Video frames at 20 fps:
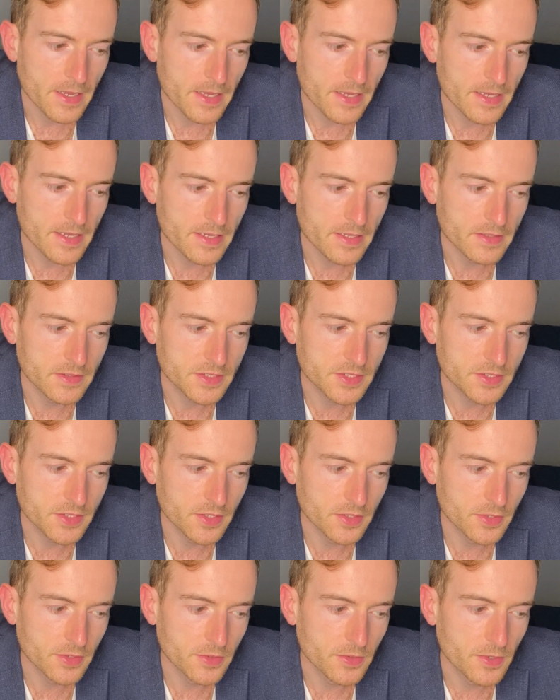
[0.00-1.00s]
And
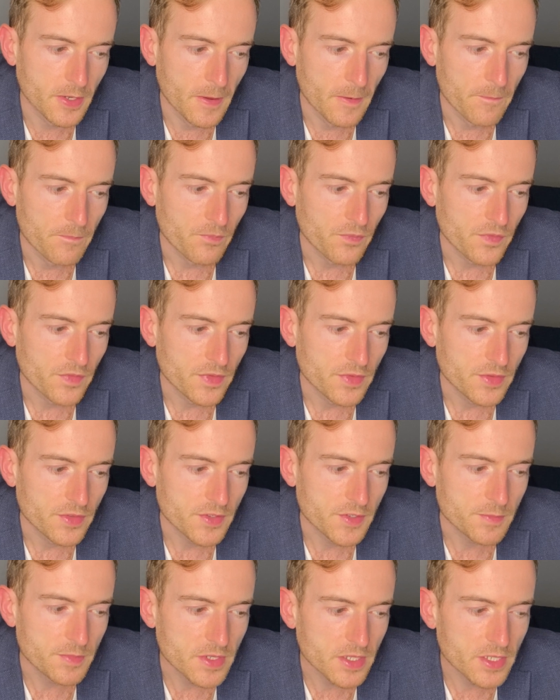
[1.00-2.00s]
so
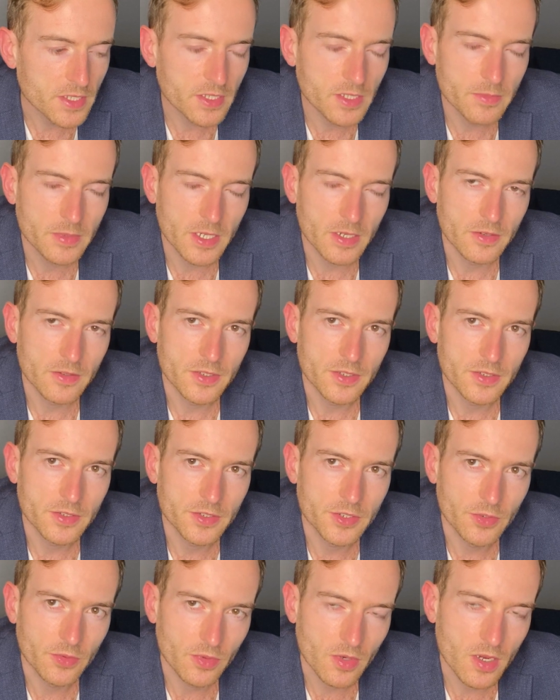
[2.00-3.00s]
speaking about
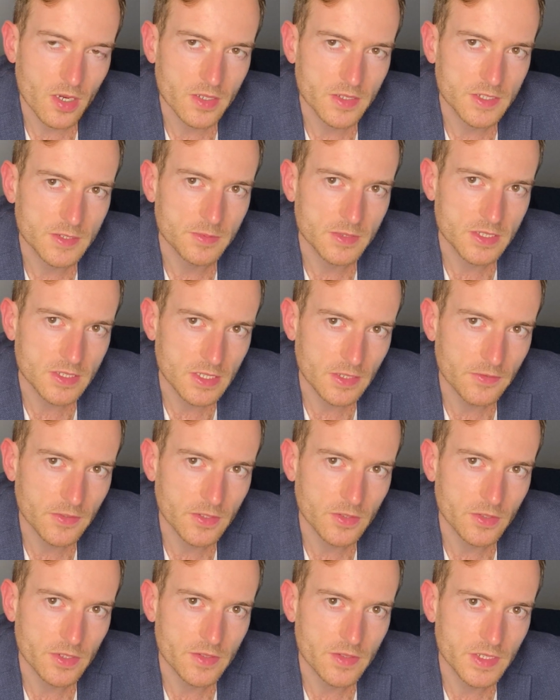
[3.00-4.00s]
Uranus
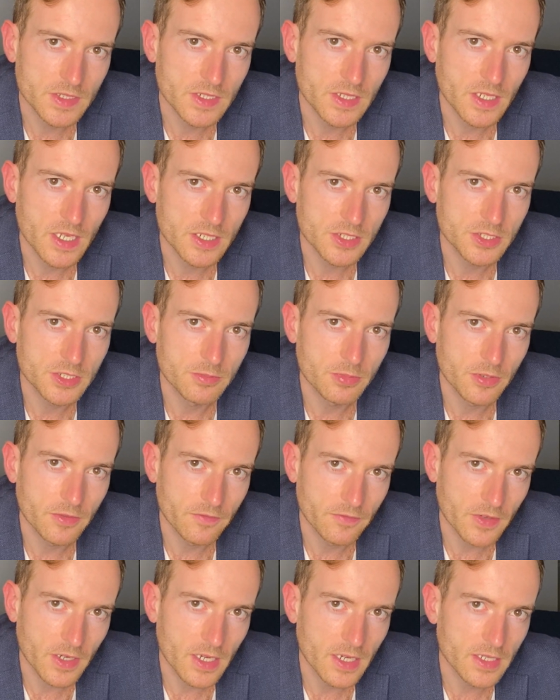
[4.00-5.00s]
specifically, this can actually
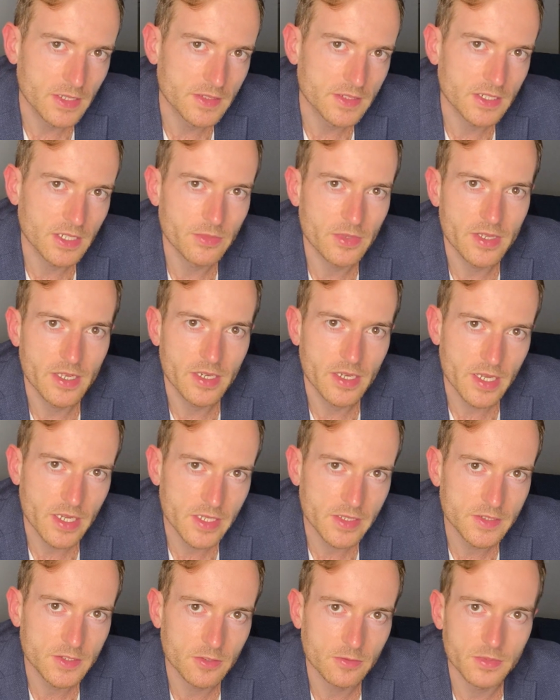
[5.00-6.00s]
provide some of that
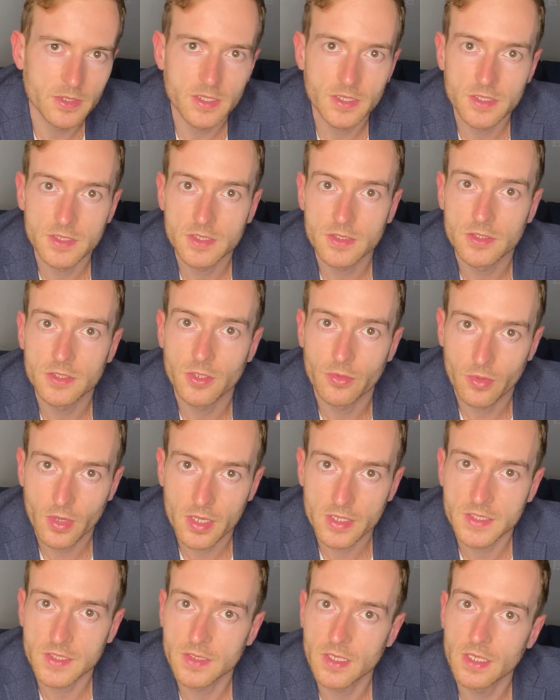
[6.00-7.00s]
answer because
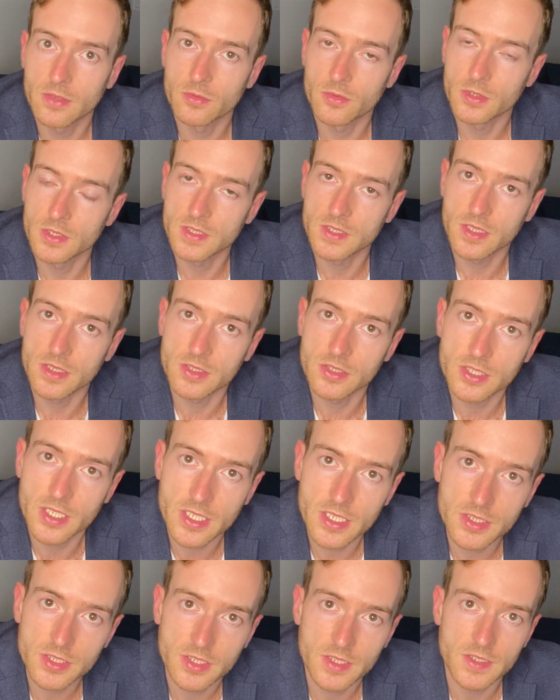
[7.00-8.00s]
Uranus again rules sudden
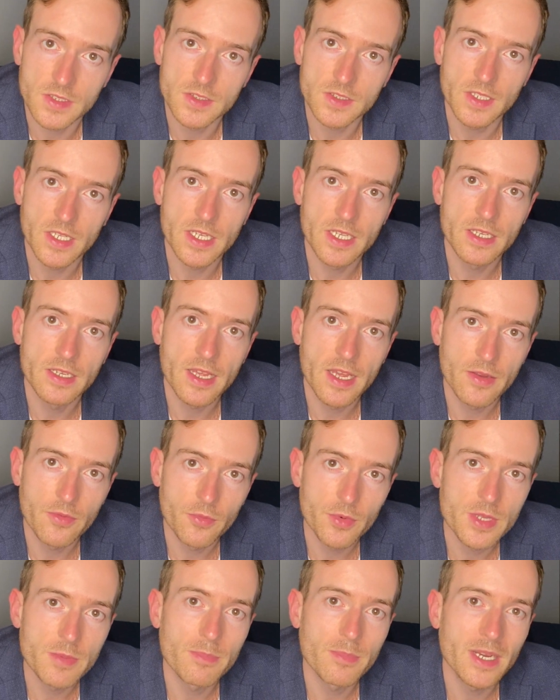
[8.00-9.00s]
changes, and
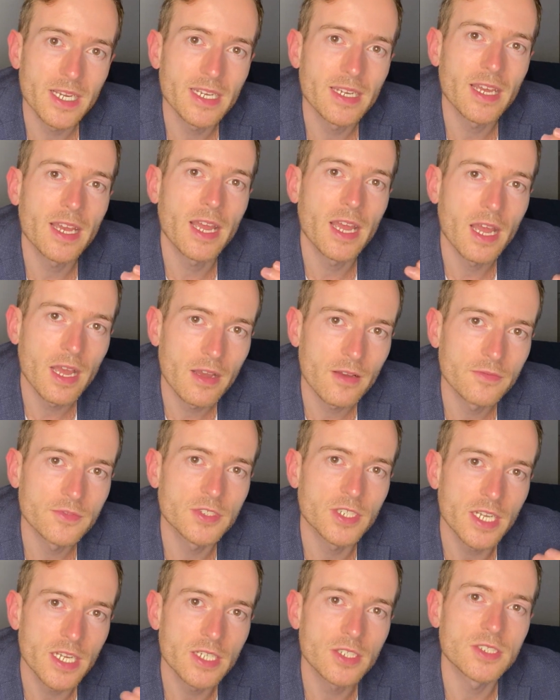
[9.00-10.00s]
we might have
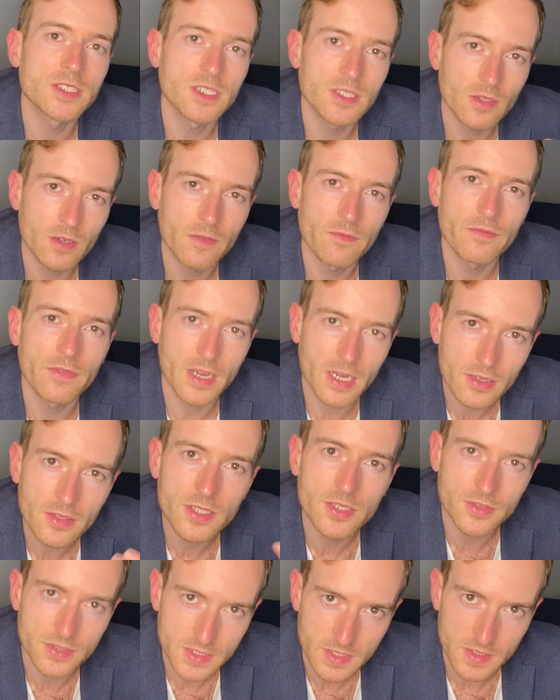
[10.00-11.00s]
changes in our
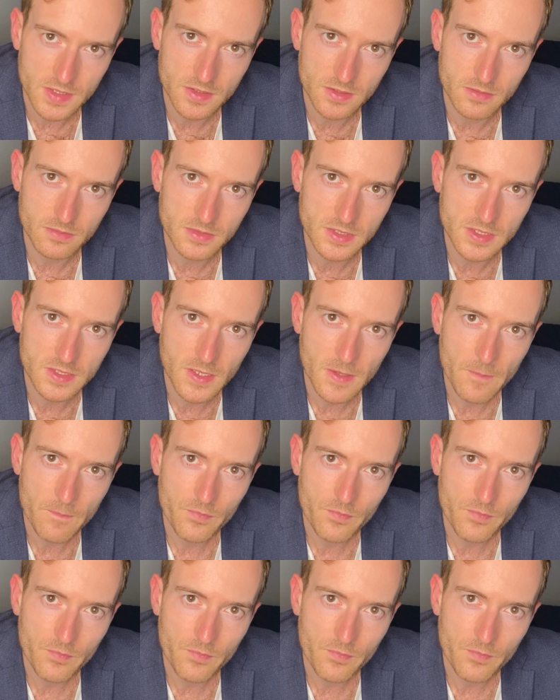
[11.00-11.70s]
value systems,